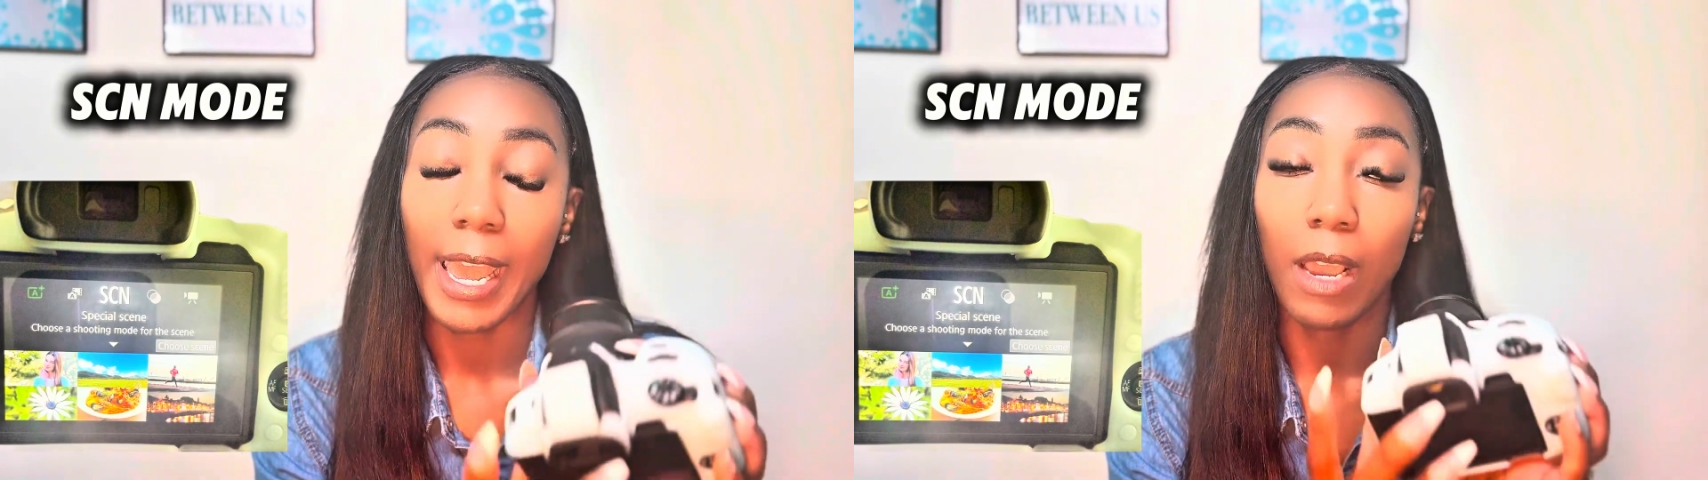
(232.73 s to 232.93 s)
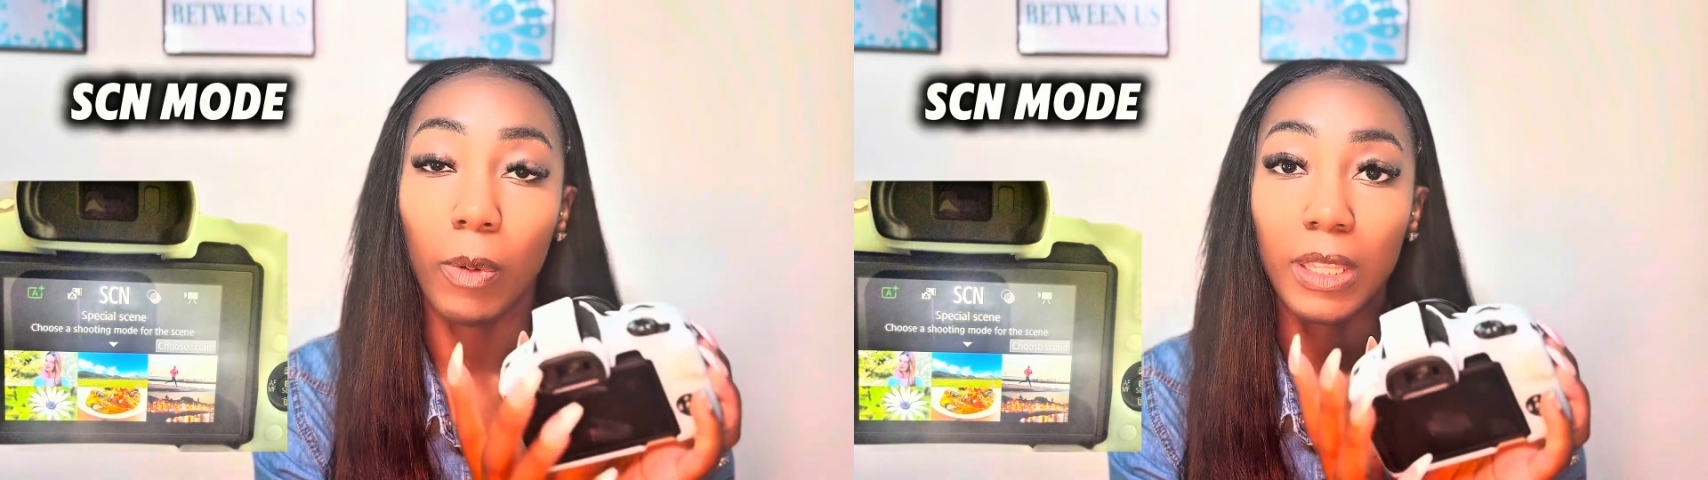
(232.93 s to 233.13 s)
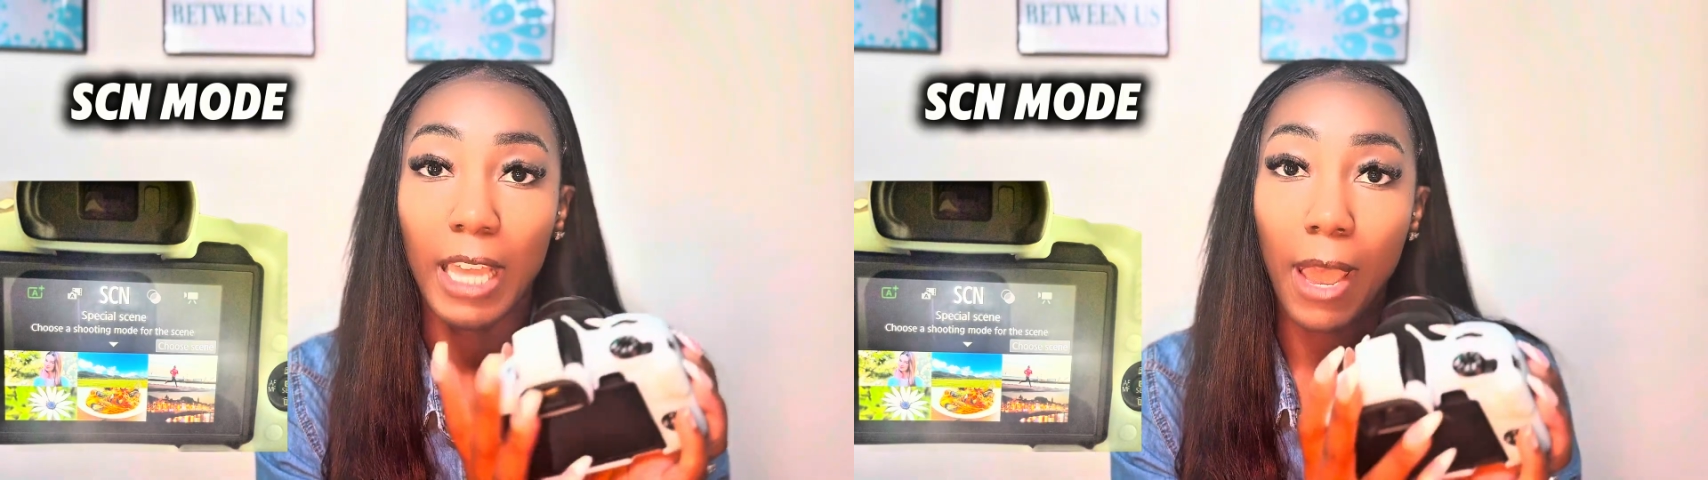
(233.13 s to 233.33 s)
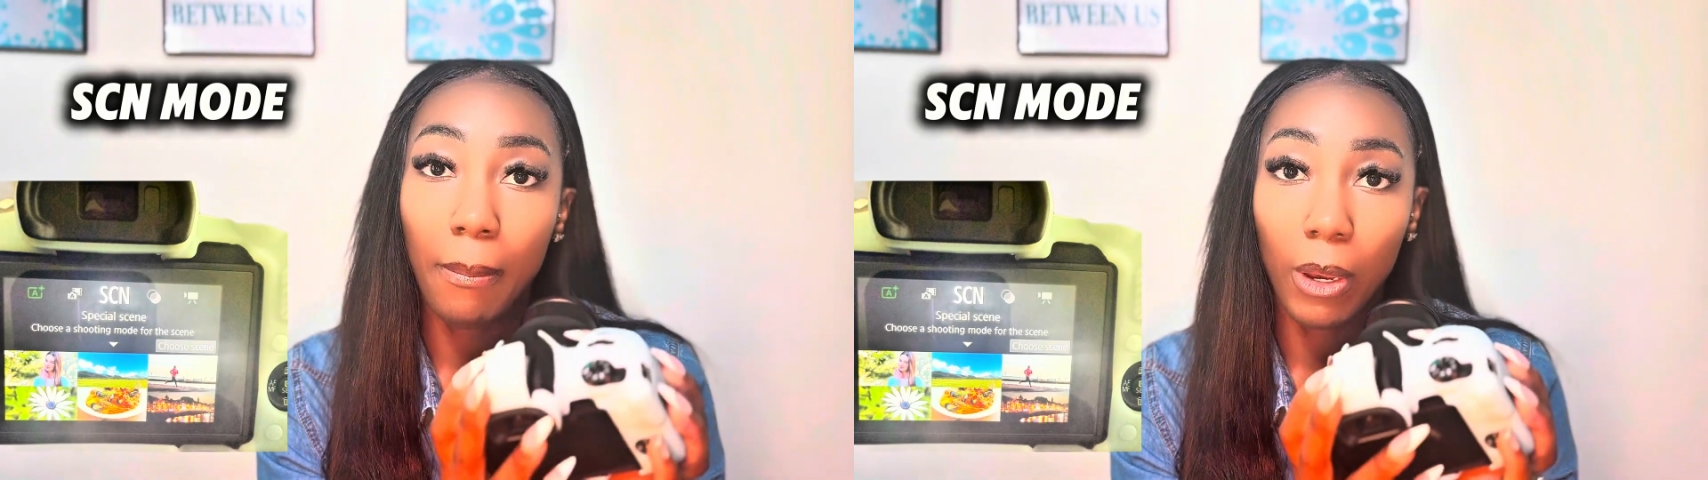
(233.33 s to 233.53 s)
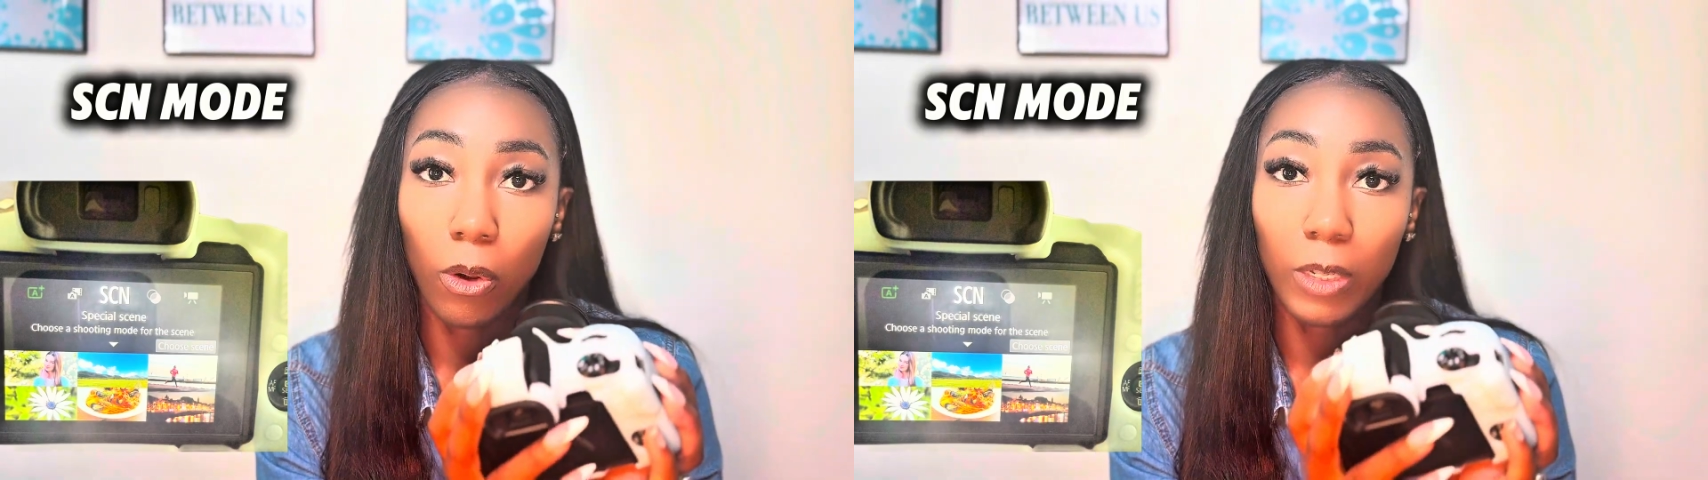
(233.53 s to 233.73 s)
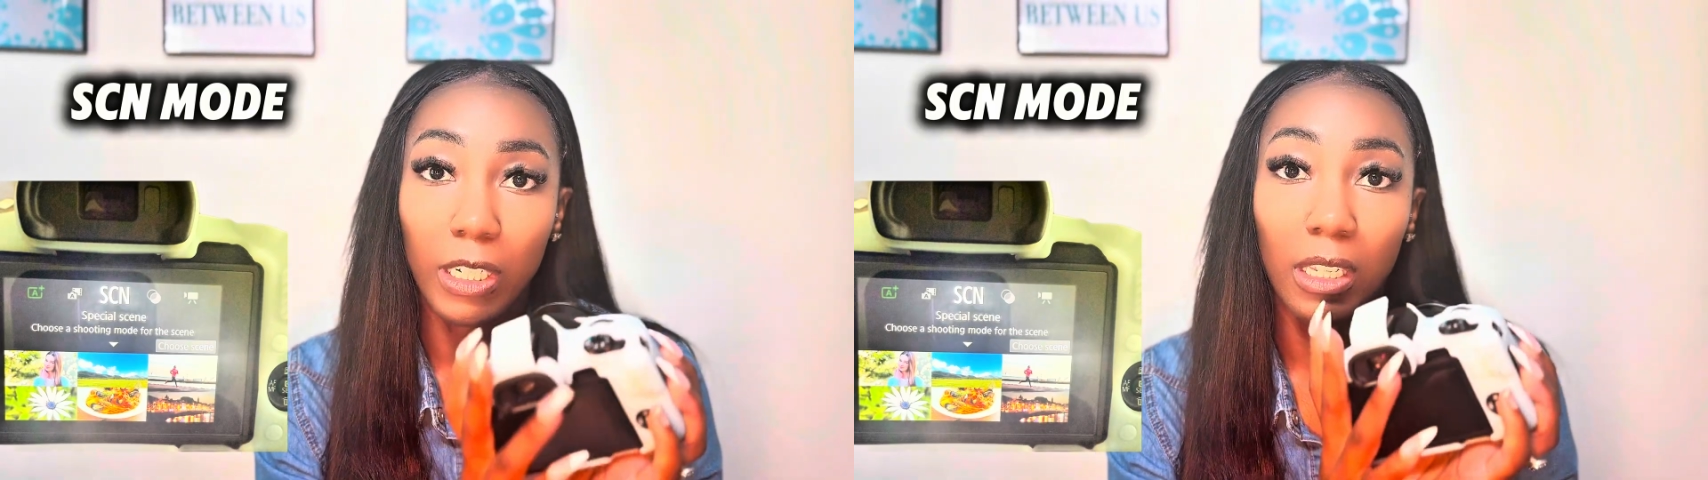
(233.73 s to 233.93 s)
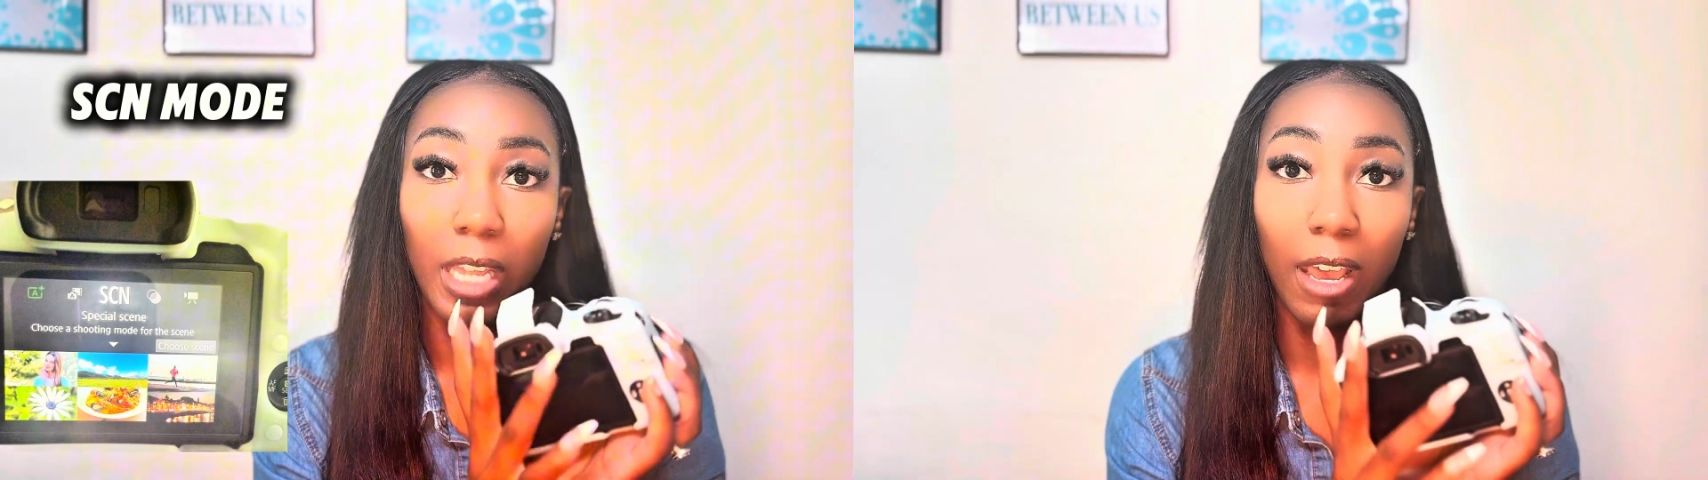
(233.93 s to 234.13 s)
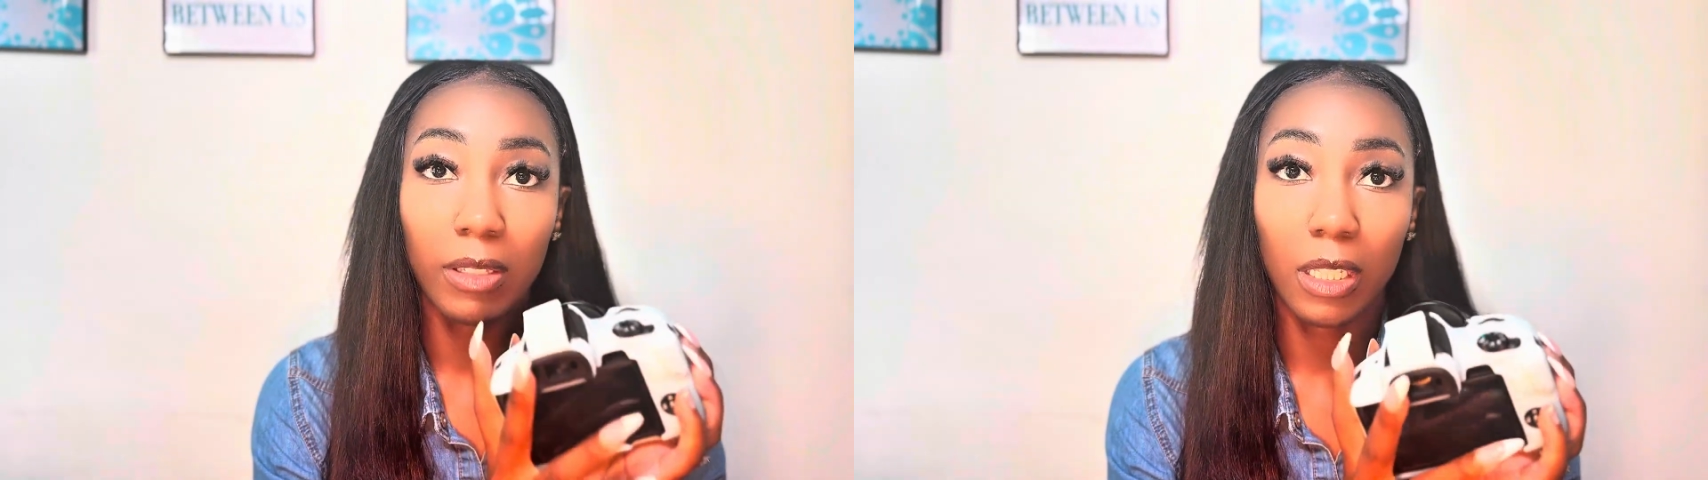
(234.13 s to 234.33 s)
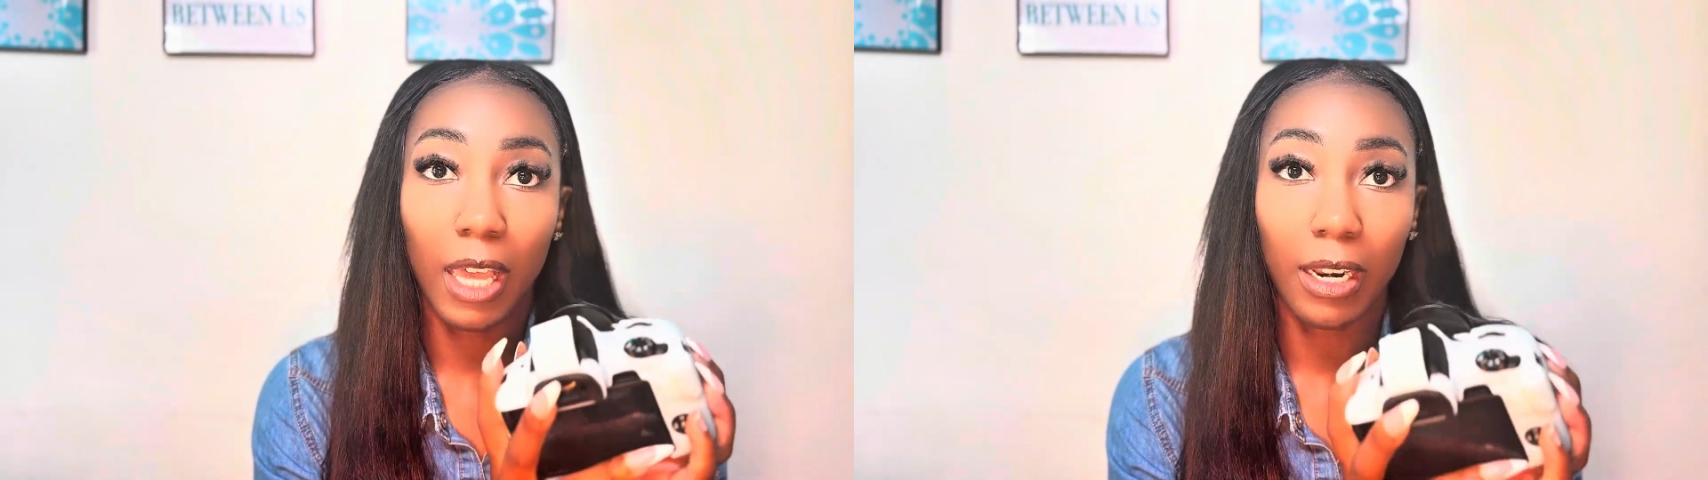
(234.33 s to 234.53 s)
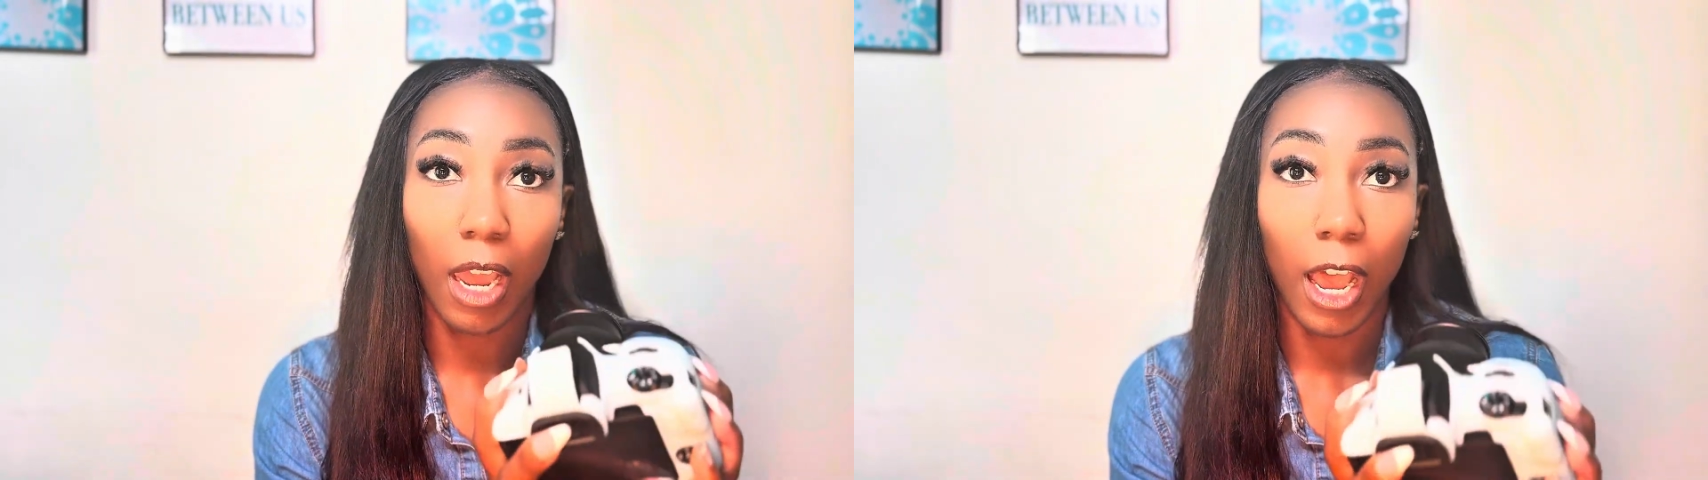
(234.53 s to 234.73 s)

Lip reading: And with that mode, it allows a lot of